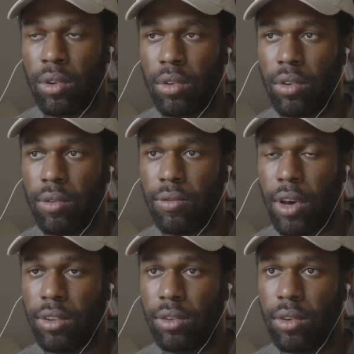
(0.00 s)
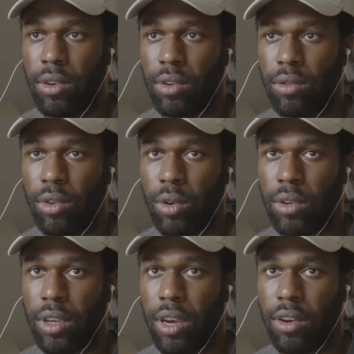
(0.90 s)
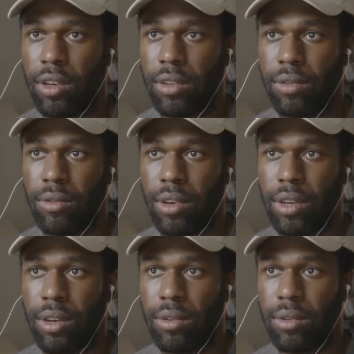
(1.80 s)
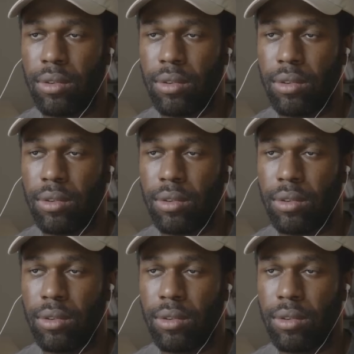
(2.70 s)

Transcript: Dude, Vasco, you're totally carrying it right now.